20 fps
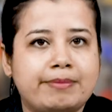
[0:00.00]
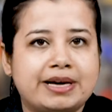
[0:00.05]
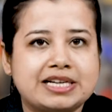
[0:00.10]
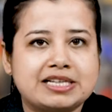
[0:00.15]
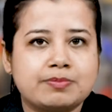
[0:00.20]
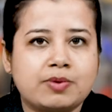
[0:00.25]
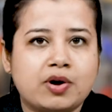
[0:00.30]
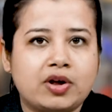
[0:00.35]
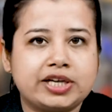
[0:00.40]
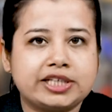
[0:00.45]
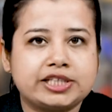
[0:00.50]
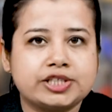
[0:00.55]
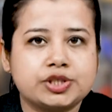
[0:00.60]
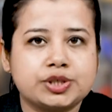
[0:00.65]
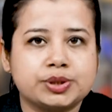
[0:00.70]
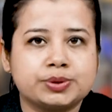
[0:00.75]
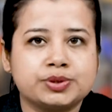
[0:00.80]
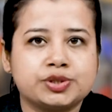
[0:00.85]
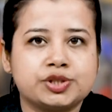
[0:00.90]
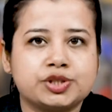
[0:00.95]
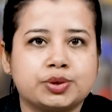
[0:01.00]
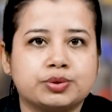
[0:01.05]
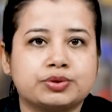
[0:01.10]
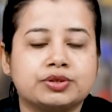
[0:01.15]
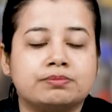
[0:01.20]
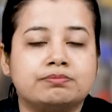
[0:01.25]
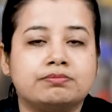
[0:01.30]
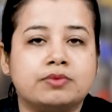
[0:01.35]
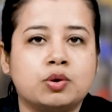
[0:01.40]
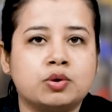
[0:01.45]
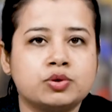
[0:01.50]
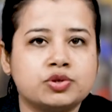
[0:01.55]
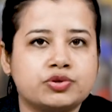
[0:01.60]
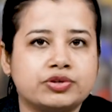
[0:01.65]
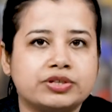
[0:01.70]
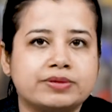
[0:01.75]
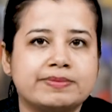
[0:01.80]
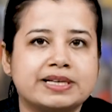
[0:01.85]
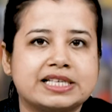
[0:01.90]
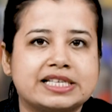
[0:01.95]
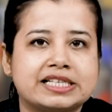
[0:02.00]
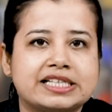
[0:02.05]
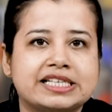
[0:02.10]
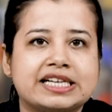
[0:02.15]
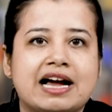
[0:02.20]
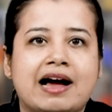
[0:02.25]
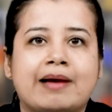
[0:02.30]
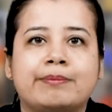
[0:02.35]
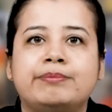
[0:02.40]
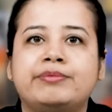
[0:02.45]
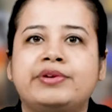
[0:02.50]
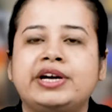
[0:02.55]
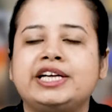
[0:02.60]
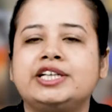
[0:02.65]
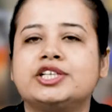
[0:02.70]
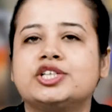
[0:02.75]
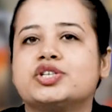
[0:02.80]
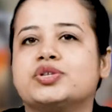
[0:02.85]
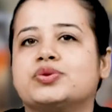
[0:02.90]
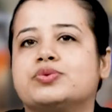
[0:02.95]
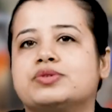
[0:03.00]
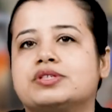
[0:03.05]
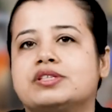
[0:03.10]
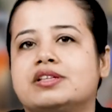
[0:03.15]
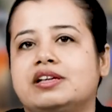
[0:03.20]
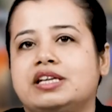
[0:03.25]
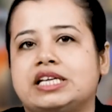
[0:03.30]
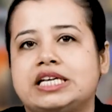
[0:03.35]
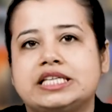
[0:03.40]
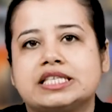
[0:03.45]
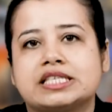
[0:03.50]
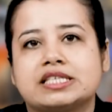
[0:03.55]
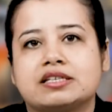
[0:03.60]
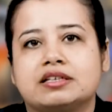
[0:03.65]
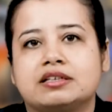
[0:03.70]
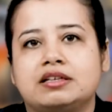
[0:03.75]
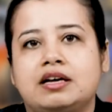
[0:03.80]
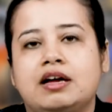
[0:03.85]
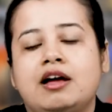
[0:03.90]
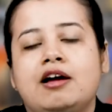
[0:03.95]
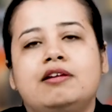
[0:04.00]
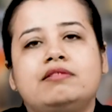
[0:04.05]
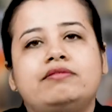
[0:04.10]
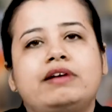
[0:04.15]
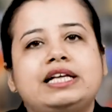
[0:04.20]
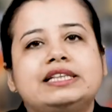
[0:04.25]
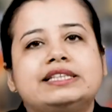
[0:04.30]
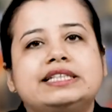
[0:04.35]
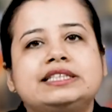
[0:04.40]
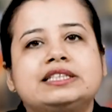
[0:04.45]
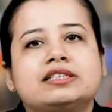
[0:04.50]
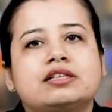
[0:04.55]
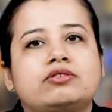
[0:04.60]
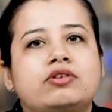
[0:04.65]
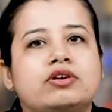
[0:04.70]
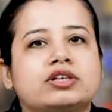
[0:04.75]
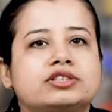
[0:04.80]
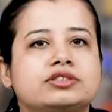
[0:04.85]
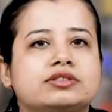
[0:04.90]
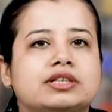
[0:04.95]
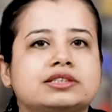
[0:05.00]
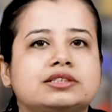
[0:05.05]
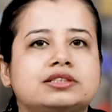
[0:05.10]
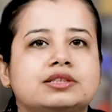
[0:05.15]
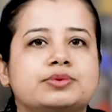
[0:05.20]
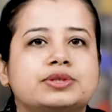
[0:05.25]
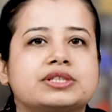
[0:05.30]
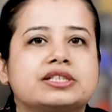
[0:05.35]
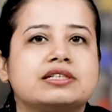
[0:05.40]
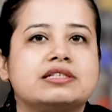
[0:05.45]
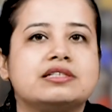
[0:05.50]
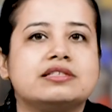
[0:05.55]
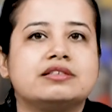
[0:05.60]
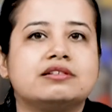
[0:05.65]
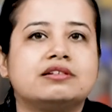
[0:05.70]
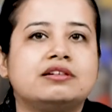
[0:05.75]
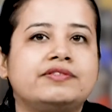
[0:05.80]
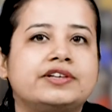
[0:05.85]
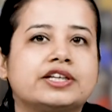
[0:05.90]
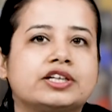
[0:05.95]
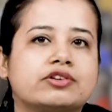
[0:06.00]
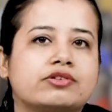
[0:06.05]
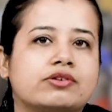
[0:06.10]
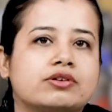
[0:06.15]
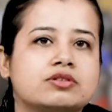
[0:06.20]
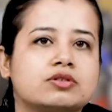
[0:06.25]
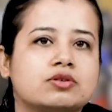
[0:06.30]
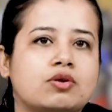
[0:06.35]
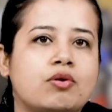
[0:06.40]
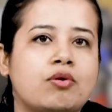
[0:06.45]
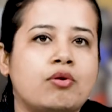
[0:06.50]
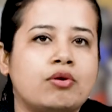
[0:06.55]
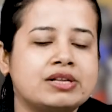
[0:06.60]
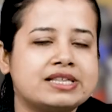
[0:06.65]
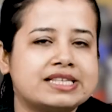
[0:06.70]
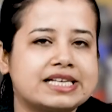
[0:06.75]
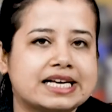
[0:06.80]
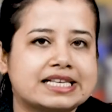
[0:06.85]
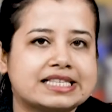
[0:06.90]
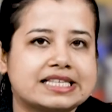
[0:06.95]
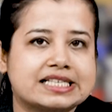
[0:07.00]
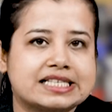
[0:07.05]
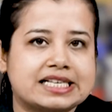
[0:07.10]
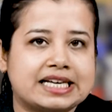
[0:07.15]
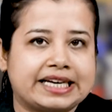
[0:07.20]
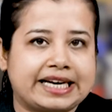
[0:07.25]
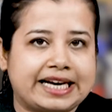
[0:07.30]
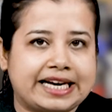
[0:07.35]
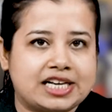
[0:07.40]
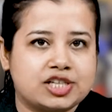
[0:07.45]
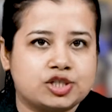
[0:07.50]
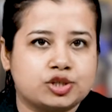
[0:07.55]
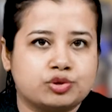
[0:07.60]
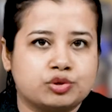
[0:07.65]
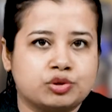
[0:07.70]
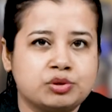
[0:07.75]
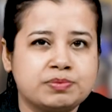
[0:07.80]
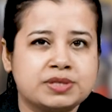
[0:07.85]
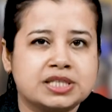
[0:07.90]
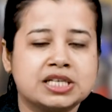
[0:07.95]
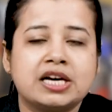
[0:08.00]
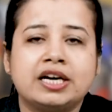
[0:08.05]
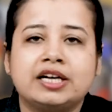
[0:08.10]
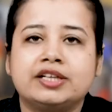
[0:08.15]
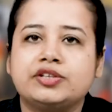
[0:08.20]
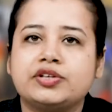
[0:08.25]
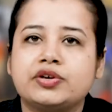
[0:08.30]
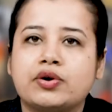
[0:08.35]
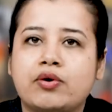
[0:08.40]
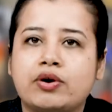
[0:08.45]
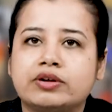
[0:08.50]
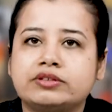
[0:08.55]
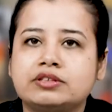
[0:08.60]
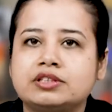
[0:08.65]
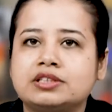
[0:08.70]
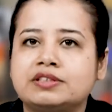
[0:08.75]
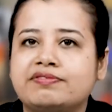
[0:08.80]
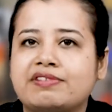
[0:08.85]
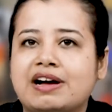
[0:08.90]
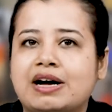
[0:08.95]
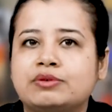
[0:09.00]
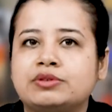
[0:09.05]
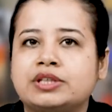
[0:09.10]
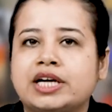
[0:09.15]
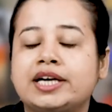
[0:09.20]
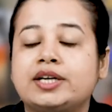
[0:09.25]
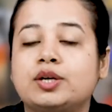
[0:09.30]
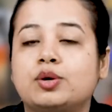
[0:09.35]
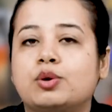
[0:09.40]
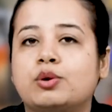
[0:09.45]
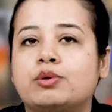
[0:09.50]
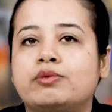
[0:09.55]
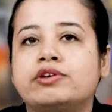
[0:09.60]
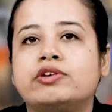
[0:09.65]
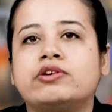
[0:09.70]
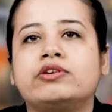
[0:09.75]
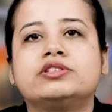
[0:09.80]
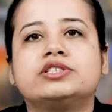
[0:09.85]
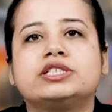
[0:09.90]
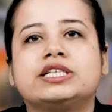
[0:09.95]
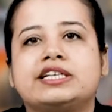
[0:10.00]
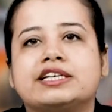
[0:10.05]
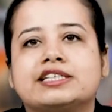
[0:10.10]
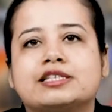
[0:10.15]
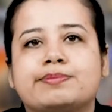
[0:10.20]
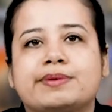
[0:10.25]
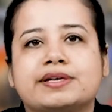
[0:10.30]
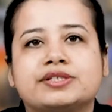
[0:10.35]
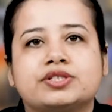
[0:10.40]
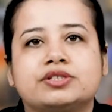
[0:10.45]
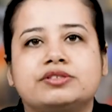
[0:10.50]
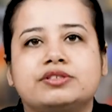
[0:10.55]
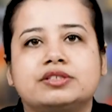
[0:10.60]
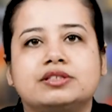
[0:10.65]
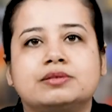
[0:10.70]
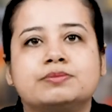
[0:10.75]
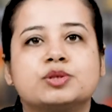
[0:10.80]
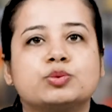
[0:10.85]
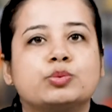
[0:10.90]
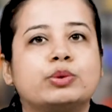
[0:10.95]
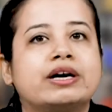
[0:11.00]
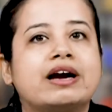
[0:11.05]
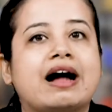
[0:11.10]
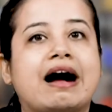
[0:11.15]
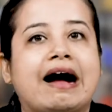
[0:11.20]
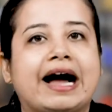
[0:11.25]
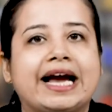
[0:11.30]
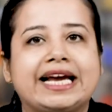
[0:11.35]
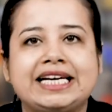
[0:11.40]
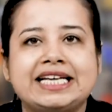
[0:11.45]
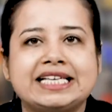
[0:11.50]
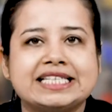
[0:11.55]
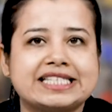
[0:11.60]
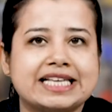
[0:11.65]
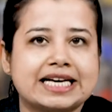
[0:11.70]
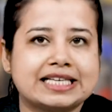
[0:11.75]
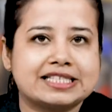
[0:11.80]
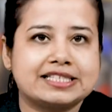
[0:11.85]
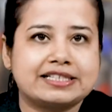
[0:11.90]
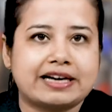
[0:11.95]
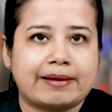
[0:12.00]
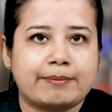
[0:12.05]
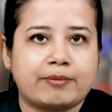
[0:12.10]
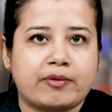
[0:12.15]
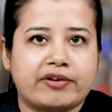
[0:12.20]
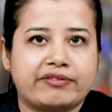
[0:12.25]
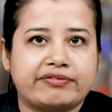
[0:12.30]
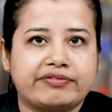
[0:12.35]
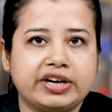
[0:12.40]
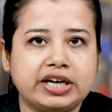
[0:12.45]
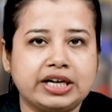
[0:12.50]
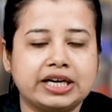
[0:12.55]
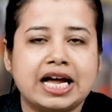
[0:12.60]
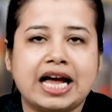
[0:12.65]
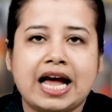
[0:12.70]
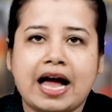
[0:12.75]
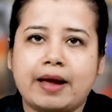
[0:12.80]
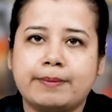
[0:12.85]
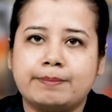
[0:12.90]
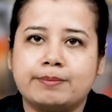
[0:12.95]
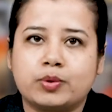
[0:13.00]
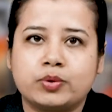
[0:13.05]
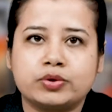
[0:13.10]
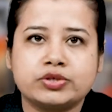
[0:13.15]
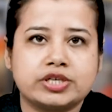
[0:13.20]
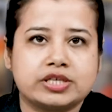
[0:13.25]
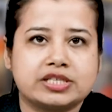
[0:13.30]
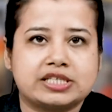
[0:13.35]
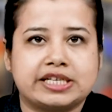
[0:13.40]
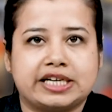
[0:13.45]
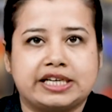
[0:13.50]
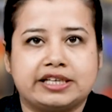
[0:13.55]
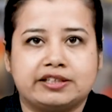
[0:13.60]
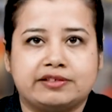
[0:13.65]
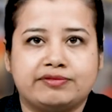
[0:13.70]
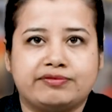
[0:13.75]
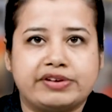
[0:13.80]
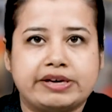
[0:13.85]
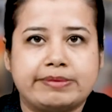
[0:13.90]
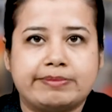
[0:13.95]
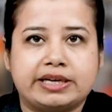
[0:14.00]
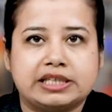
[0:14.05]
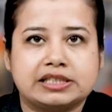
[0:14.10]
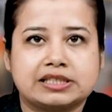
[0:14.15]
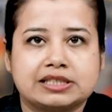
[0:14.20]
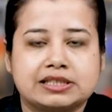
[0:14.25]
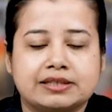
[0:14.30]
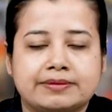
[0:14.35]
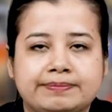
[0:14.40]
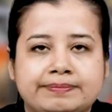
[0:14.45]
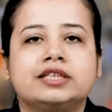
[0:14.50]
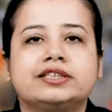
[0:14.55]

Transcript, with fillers: Metabolic tissues showed the most rhythmicity and brain tissues the least. While this clock structure was conserved across all sexes and age groups, the authors found that overall gene expression rhythms were highly sex dimorphic and more sustained in females.